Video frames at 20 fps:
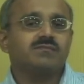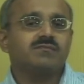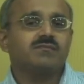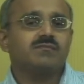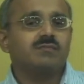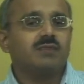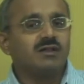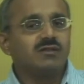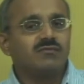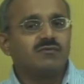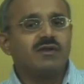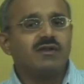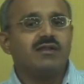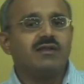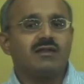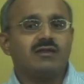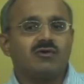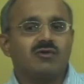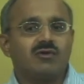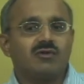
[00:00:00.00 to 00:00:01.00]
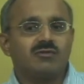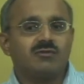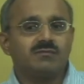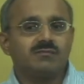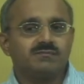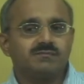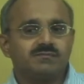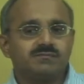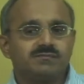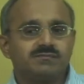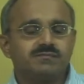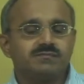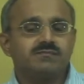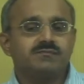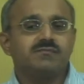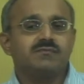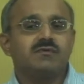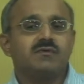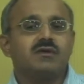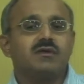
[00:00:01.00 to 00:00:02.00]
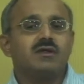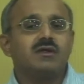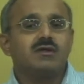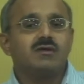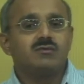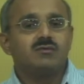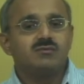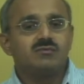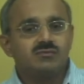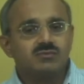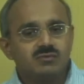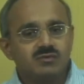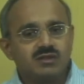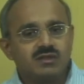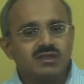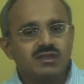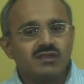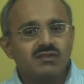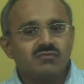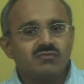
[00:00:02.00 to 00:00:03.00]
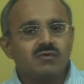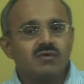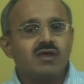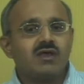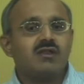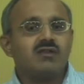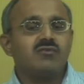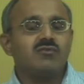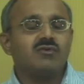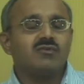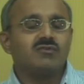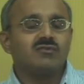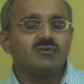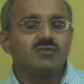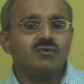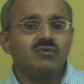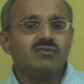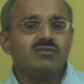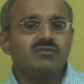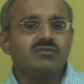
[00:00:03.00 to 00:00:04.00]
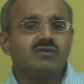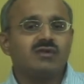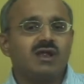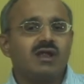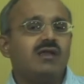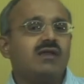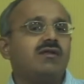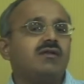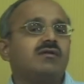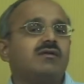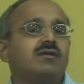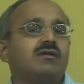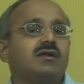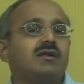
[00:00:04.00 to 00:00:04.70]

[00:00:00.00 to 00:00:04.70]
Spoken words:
path finding algorithm to the case where your source and